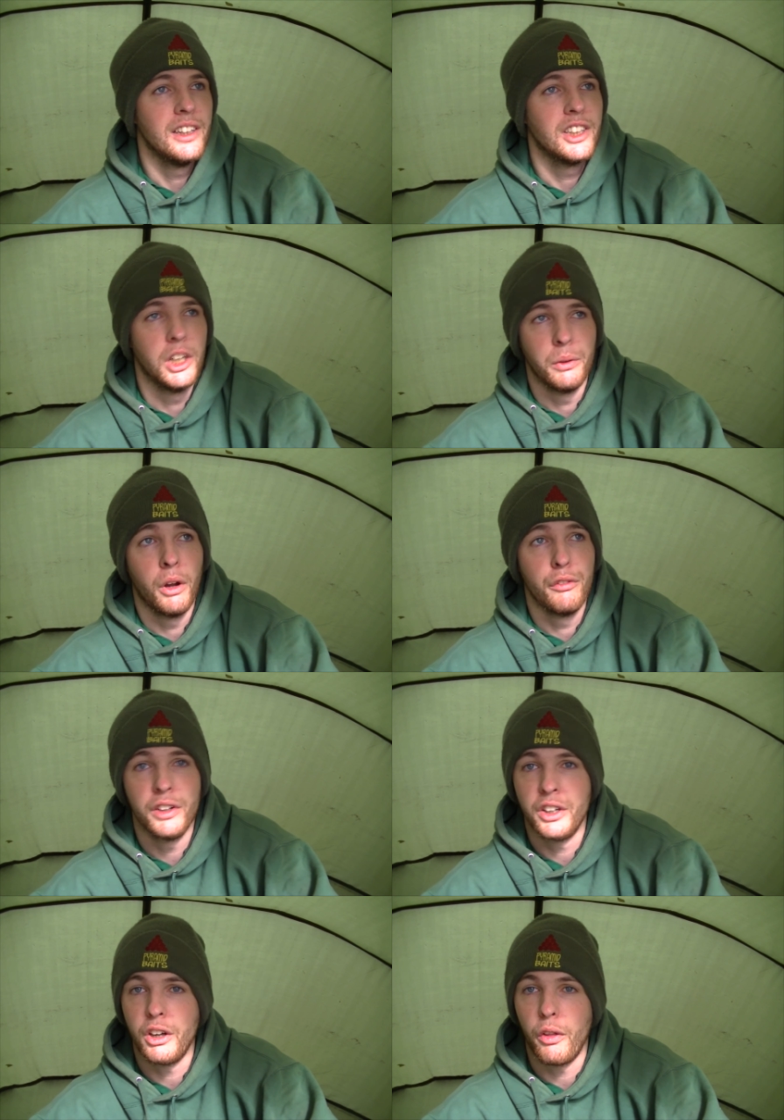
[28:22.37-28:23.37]
so
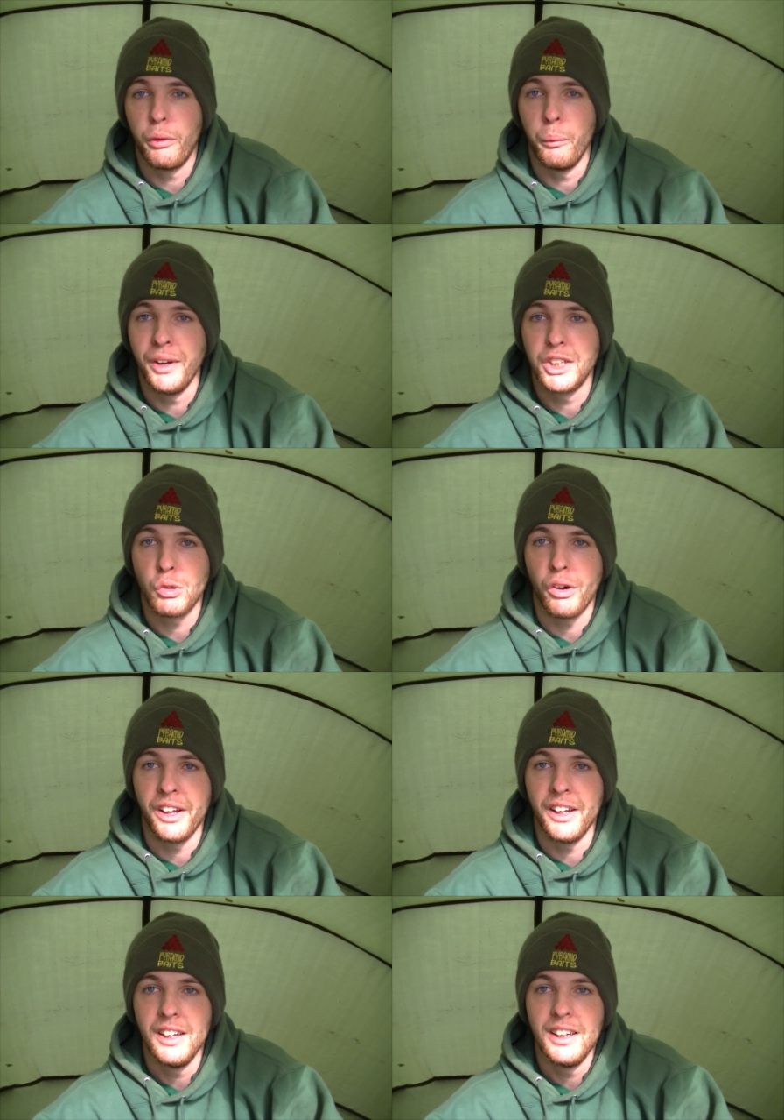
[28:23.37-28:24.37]
hopefully I'm going to go through winter on
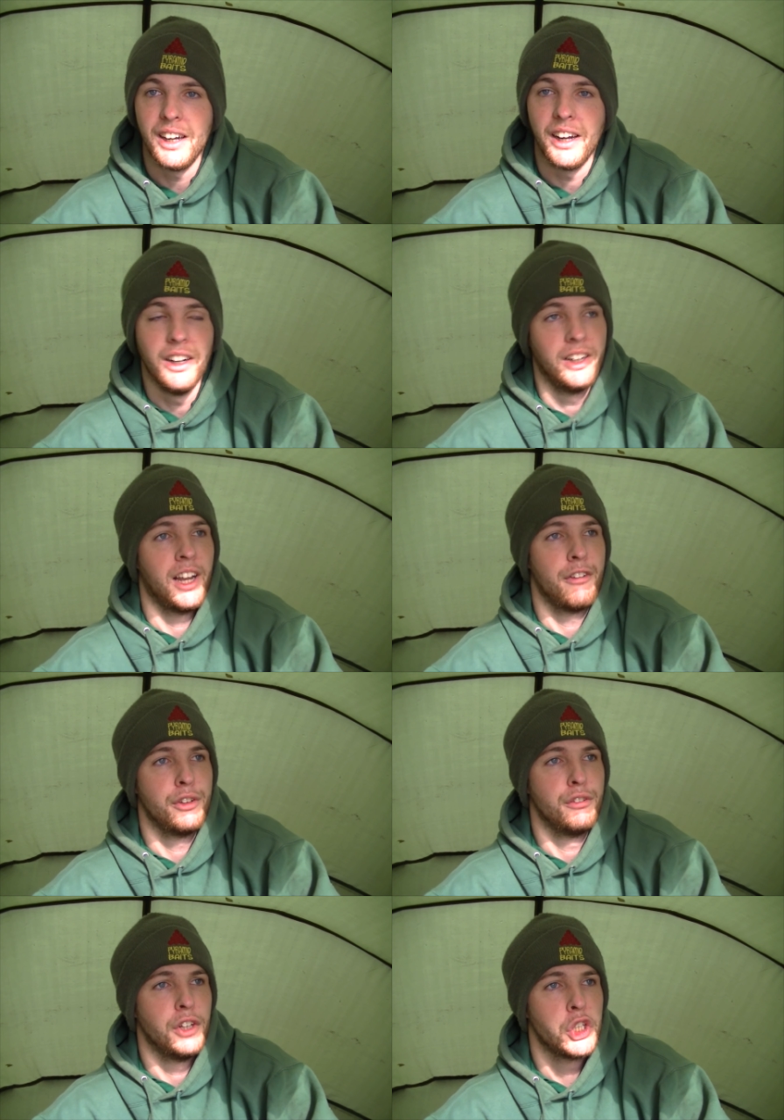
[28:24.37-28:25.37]
here and get a
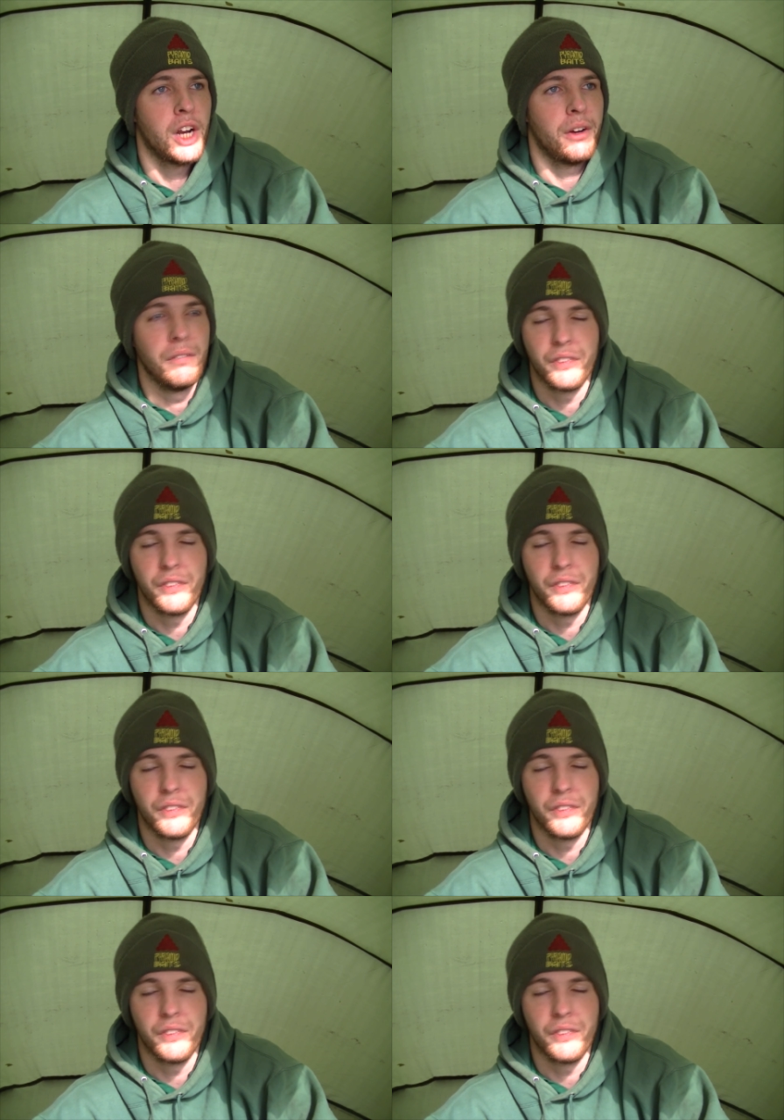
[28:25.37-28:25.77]
few fish out,